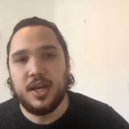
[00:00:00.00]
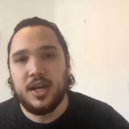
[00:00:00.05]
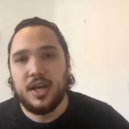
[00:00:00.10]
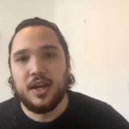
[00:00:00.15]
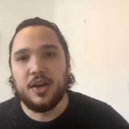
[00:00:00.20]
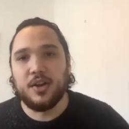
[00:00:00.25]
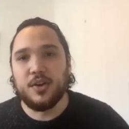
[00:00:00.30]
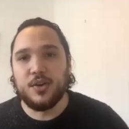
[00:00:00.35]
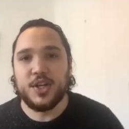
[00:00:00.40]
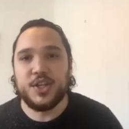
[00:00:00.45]

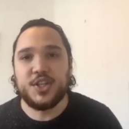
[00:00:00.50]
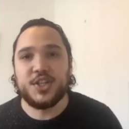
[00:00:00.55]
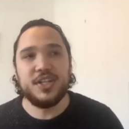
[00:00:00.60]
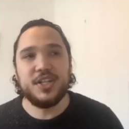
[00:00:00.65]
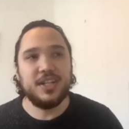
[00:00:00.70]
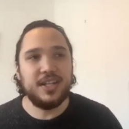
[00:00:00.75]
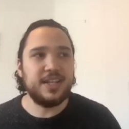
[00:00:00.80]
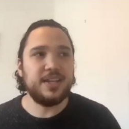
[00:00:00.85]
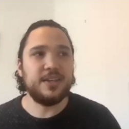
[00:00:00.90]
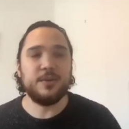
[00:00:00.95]

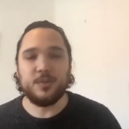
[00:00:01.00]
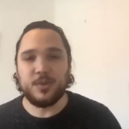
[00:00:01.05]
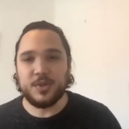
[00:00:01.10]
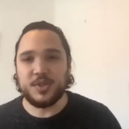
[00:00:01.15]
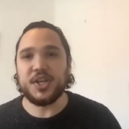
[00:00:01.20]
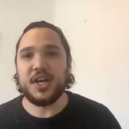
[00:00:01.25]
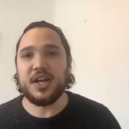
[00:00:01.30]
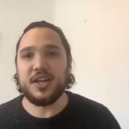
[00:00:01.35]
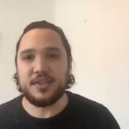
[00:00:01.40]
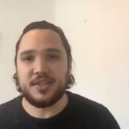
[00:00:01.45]
originally it was
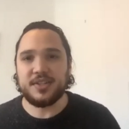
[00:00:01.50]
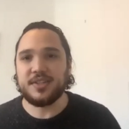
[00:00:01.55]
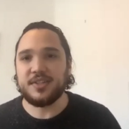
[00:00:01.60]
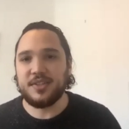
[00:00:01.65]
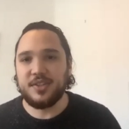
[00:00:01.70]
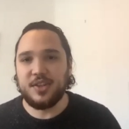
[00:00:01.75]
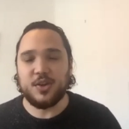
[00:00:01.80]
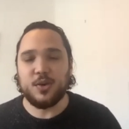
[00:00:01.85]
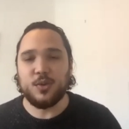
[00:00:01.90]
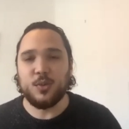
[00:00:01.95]
us
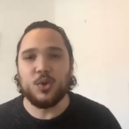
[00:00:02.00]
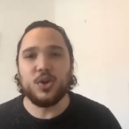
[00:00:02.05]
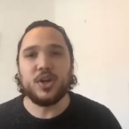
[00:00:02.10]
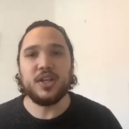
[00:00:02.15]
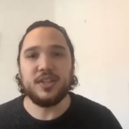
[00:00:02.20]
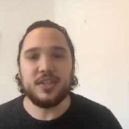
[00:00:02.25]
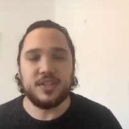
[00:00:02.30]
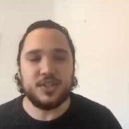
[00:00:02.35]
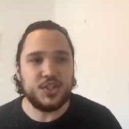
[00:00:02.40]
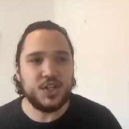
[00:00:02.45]
you know walking
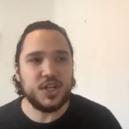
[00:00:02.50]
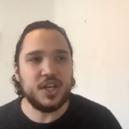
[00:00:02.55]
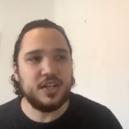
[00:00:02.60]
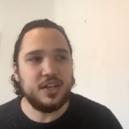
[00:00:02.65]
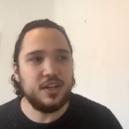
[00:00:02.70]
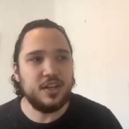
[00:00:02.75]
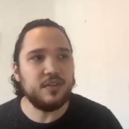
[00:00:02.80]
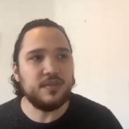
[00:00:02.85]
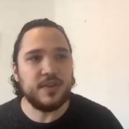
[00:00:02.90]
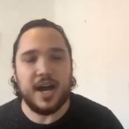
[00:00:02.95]
this journey
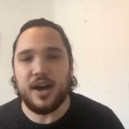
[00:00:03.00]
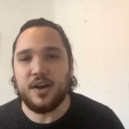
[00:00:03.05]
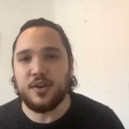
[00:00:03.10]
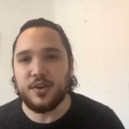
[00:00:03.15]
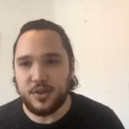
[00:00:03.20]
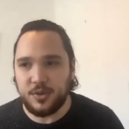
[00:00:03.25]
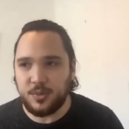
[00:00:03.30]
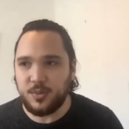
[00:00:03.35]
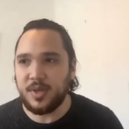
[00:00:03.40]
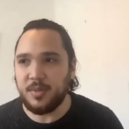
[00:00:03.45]
of how
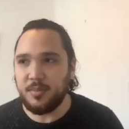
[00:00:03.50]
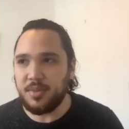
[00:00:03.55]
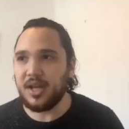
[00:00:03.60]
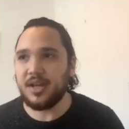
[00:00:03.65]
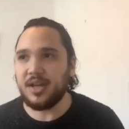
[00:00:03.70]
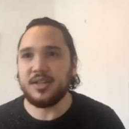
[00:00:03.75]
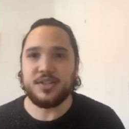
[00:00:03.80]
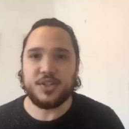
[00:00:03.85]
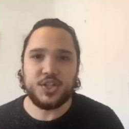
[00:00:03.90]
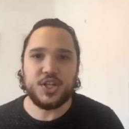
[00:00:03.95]
could we
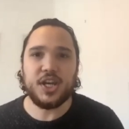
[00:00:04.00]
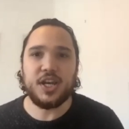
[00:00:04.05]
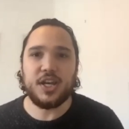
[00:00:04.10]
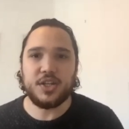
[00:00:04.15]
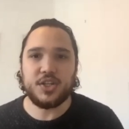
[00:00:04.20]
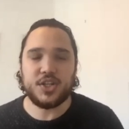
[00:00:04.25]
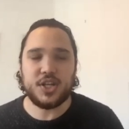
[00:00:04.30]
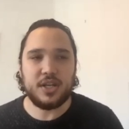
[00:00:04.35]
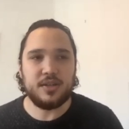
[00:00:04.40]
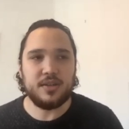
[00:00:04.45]
plant a
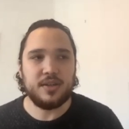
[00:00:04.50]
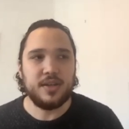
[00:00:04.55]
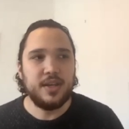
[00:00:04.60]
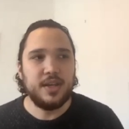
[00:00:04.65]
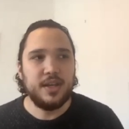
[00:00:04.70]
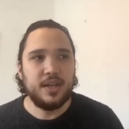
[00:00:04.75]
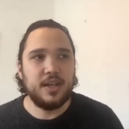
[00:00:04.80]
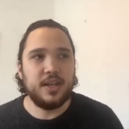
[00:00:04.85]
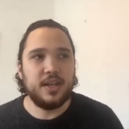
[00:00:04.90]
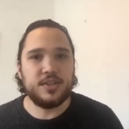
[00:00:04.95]
church and
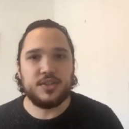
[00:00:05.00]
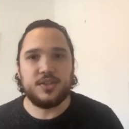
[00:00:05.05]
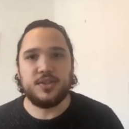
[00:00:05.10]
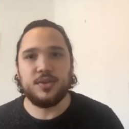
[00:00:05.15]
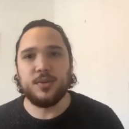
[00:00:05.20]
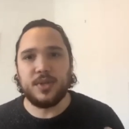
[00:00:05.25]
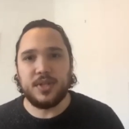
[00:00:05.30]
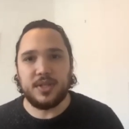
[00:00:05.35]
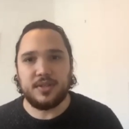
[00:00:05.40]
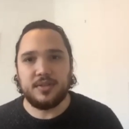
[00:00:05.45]
let's do
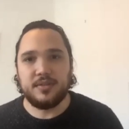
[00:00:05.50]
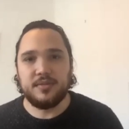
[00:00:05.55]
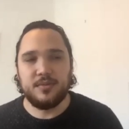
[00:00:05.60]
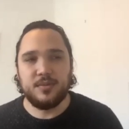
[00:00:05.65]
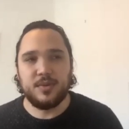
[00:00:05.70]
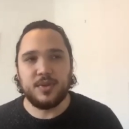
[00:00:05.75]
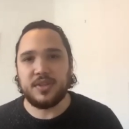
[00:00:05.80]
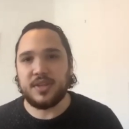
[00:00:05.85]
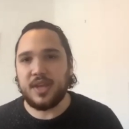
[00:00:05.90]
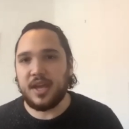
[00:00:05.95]
it
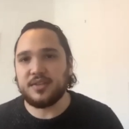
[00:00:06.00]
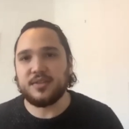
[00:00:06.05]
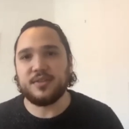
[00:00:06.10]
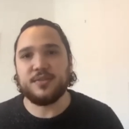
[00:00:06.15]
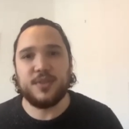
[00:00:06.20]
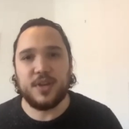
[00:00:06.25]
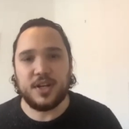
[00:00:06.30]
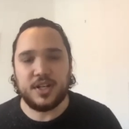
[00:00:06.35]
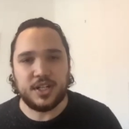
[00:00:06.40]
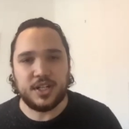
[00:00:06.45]
with as a
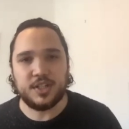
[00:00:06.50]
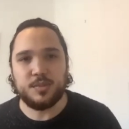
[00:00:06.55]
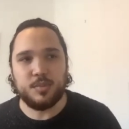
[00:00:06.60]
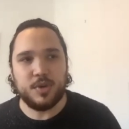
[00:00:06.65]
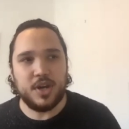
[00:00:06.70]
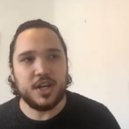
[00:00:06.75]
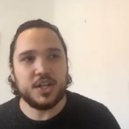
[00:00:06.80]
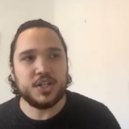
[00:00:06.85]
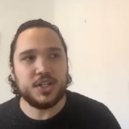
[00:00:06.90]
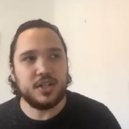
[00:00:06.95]
fresh
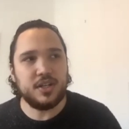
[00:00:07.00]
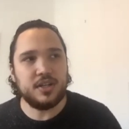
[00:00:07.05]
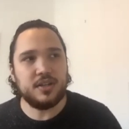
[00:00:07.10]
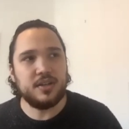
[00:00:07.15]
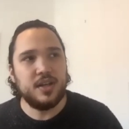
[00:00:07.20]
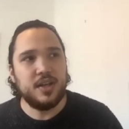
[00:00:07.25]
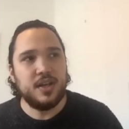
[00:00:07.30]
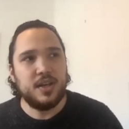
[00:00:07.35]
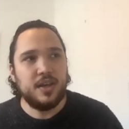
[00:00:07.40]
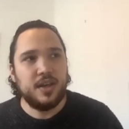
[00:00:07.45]
expression and
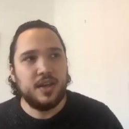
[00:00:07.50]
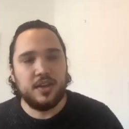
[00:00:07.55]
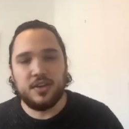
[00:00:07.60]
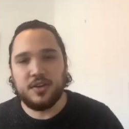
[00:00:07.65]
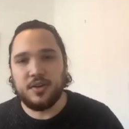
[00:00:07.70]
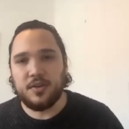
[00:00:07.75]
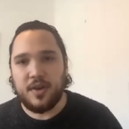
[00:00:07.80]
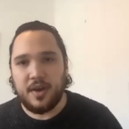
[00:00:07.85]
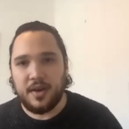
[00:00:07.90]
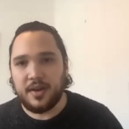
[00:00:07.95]
you
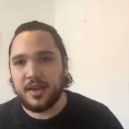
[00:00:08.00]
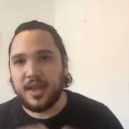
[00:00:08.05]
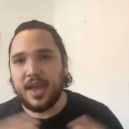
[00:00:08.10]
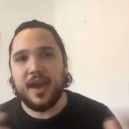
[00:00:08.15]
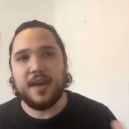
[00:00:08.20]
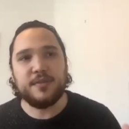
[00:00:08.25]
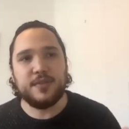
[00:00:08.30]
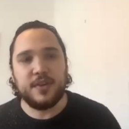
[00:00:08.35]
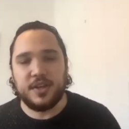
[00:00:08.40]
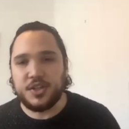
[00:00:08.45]
know a
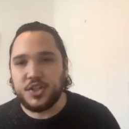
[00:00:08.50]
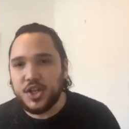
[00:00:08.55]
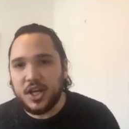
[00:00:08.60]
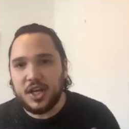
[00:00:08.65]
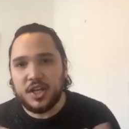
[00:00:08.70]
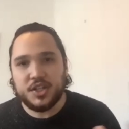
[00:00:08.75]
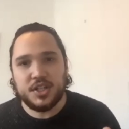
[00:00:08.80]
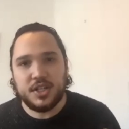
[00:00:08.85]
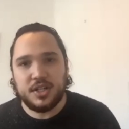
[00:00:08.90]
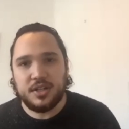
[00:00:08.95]
cafe
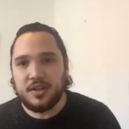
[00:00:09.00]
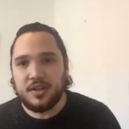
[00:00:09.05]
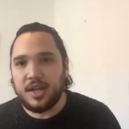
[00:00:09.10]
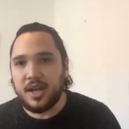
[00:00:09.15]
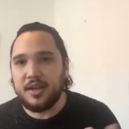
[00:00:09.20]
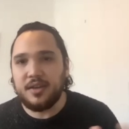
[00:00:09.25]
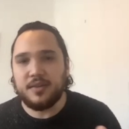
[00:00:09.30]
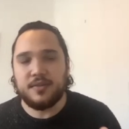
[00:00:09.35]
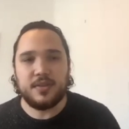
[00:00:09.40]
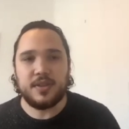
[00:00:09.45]
church
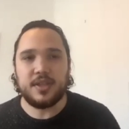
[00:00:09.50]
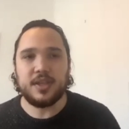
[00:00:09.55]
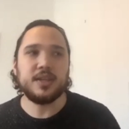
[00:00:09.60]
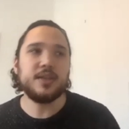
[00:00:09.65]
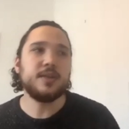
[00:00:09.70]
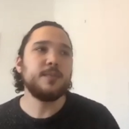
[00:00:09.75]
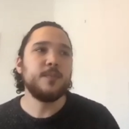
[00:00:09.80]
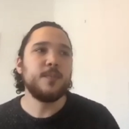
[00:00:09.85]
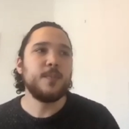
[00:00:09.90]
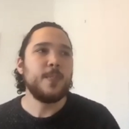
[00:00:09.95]
kind of thing
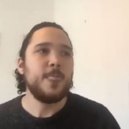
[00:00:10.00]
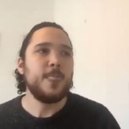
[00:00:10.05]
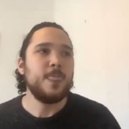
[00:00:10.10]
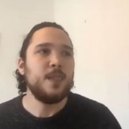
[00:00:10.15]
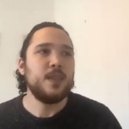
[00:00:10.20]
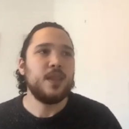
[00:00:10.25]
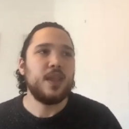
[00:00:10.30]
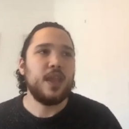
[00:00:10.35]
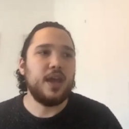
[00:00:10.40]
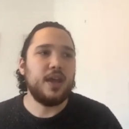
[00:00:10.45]

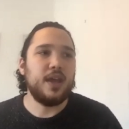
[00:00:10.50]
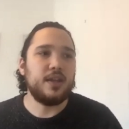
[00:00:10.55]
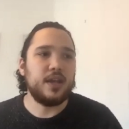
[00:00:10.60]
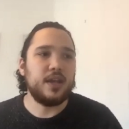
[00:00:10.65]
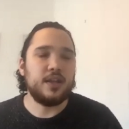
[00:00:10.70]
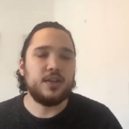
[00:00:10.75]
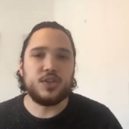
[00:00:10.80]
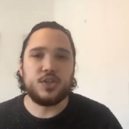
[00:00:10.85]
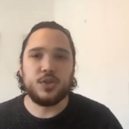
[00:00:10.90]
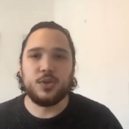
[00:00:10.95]
yeah. and,
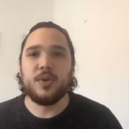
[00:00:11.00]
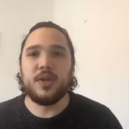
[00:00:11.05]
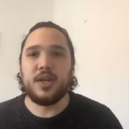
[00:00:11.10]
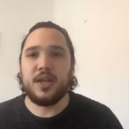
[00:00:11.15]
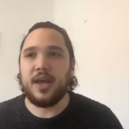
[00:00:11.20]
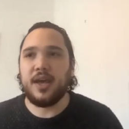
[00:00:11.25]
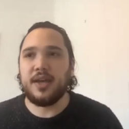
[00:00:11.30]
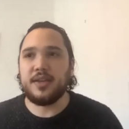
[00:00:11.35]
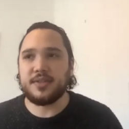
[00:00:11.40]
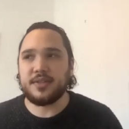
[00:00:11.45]
and do it
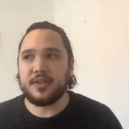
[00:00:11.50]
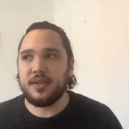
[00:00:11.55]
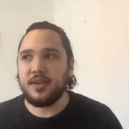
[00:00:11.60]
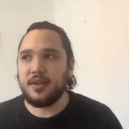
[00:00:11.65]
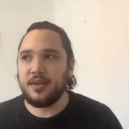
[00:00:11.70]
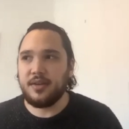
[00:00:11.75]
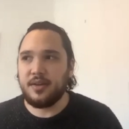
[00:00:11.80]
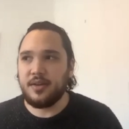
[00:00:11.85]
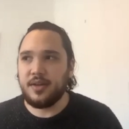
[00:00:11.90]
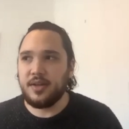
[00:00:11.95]
as
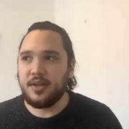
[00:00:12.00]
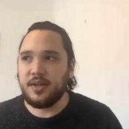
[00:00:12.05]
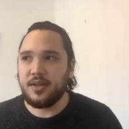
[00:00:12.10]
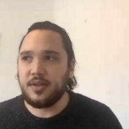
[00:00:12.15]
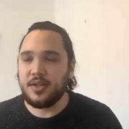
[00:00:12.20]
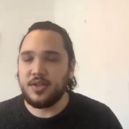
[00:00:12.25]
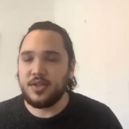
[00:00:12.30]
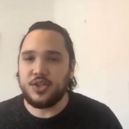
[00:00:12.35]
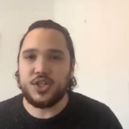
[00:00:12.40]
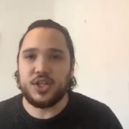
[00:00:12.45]
a,
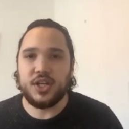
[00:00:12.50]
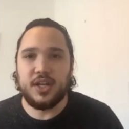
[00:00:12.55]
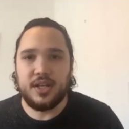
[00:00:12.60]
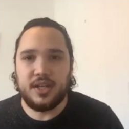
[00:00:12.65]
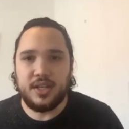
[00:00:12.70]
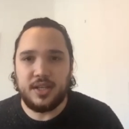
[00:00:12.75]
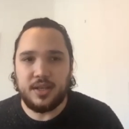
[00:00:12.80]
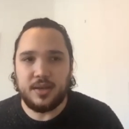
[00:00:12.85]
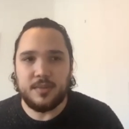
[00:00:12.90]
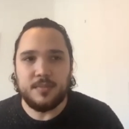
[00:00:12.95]
a,
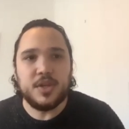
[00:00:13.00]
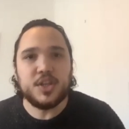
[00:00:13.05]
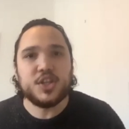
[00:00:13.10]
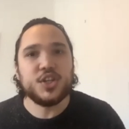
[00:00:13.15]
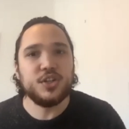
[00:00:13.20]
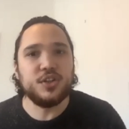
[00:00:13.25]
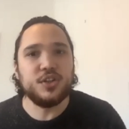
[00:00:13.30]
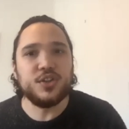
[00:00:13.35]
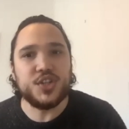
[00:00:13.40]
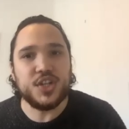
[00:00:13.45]
journey a
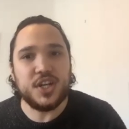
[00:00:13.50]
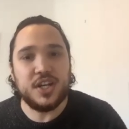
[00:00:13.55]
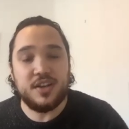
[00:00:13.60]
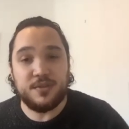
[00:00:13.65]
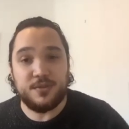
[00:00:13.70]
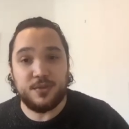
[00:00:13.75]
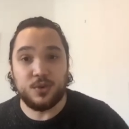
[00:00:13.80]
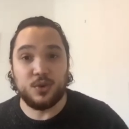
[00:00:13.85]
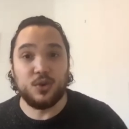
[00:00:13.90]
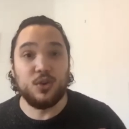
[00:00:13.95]
missional journey
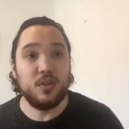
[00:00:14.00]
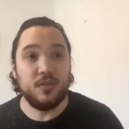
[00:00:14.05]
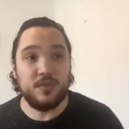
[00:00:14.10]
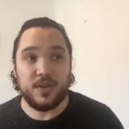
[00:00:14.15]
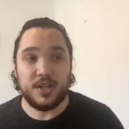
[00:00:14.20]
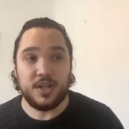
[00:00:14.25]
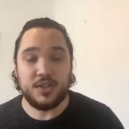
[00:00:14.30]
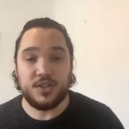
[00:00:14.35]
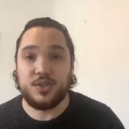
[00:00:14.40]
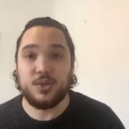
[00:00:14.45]
for all of
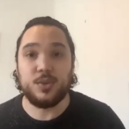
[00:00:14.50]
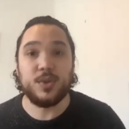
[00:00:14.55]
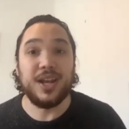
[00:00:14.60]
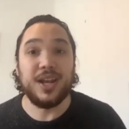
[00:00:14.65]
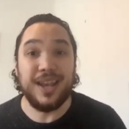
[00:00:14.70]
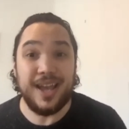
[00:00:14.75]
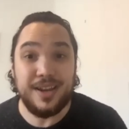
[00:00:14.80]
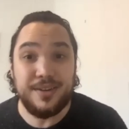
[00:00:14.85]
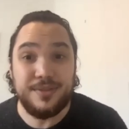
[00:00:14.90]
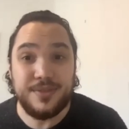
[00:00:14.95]
us doing
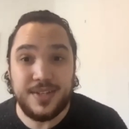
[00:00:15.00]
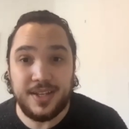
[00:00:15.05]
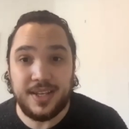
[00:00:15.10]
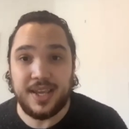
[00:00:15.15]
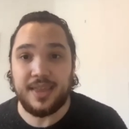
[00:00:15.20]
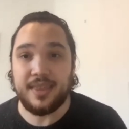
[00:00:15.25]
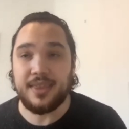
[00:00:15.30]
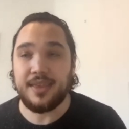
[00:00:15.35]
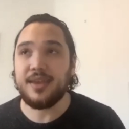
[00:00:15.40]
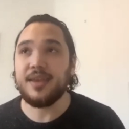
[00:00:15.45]
life
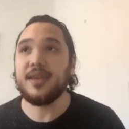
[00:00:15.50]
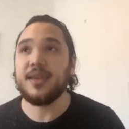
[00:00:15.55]
together